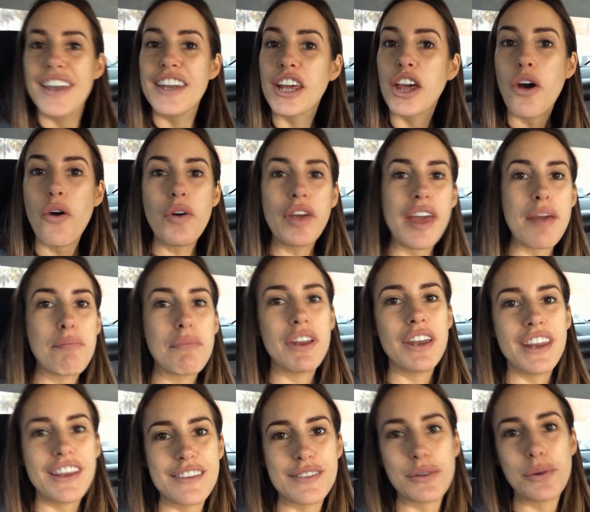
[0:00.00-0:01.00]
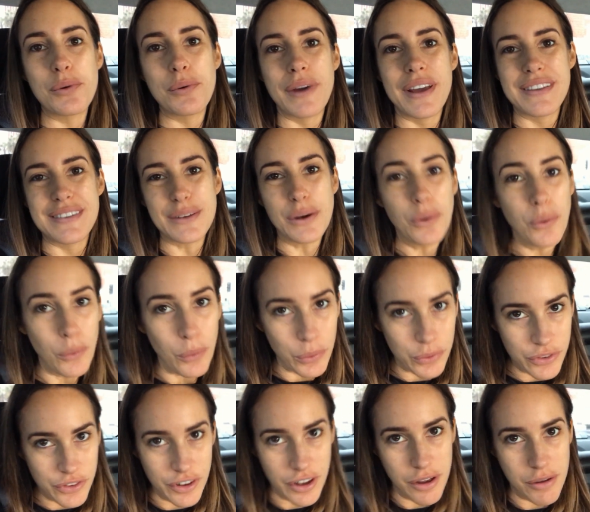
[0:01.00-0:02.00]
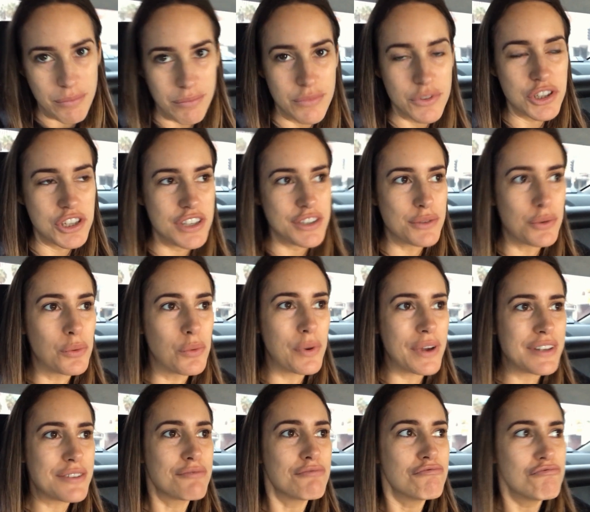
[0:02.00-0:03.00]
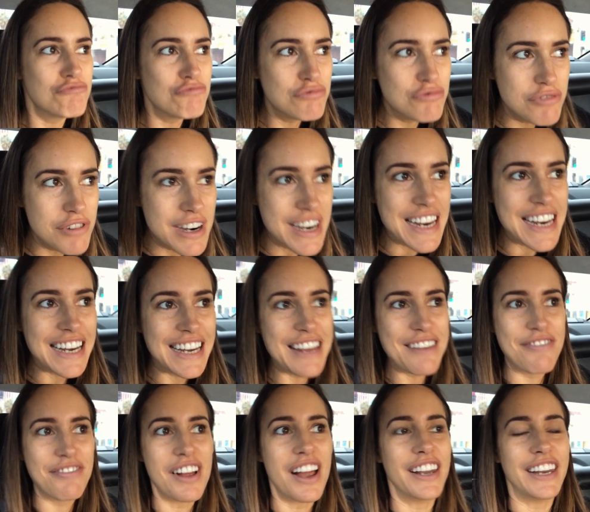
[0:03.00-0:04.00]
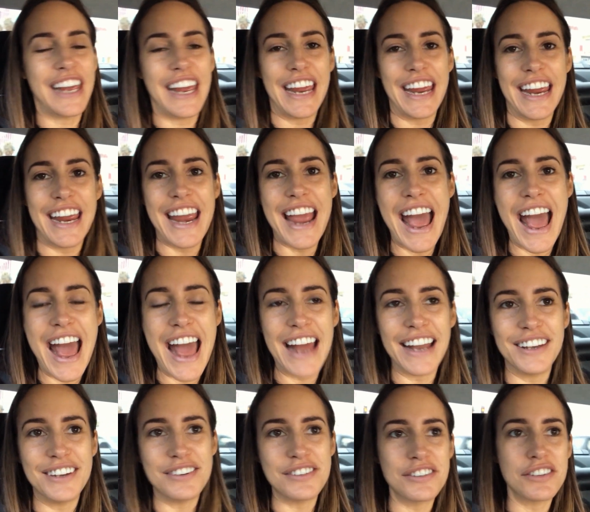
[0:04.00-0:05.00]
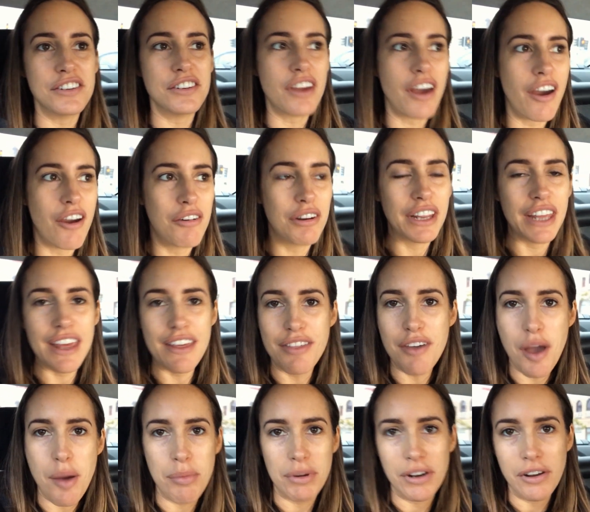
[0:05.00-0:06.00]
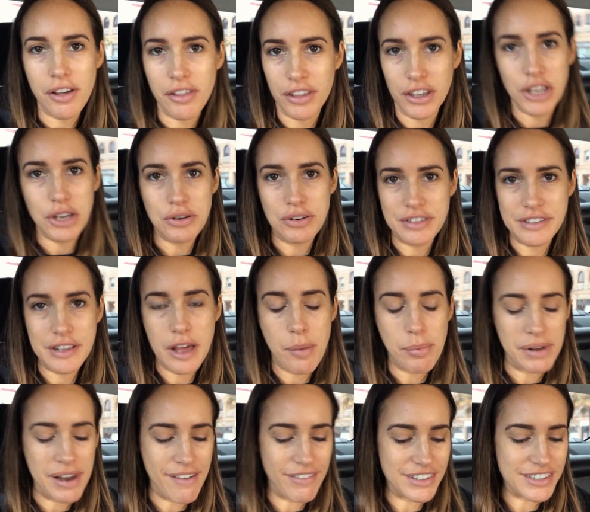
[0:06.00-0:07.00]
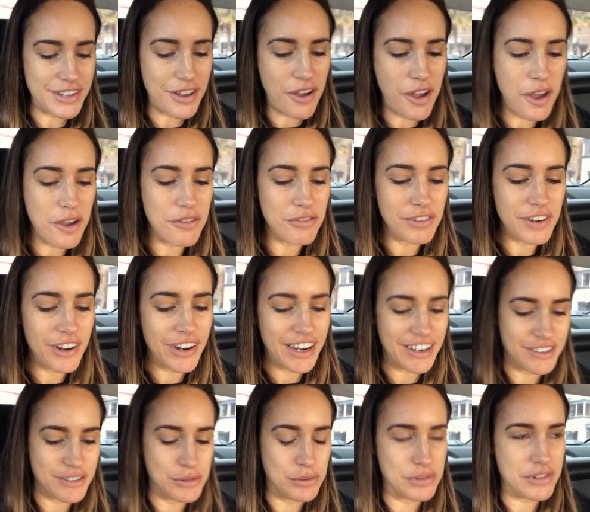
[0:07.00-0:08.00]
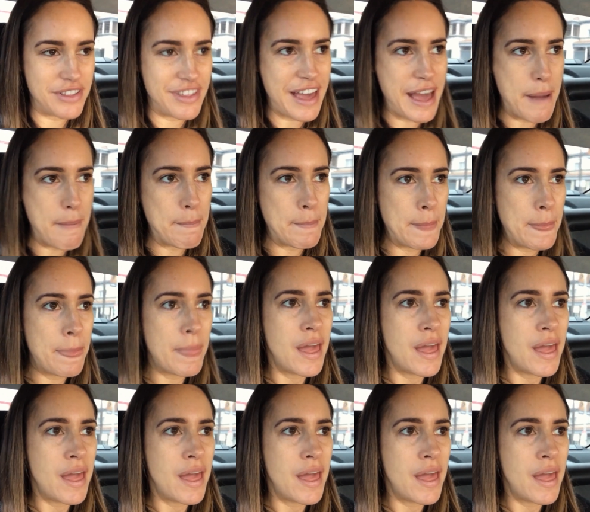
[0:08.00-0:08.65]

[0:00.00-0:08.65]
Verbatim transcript: Nicole Kidman is always awesome. She's always really funny, and her and Keith Urban are the cutest couple ever. So hopefully, I'll get to talk to them.